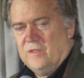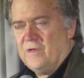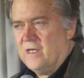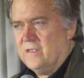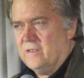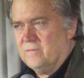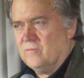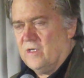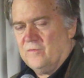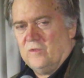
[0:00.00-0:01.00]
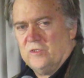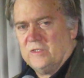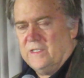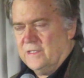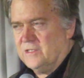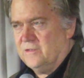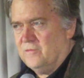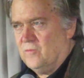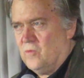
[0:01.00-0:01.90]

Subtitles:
We've had it in the Revolution, in the Civil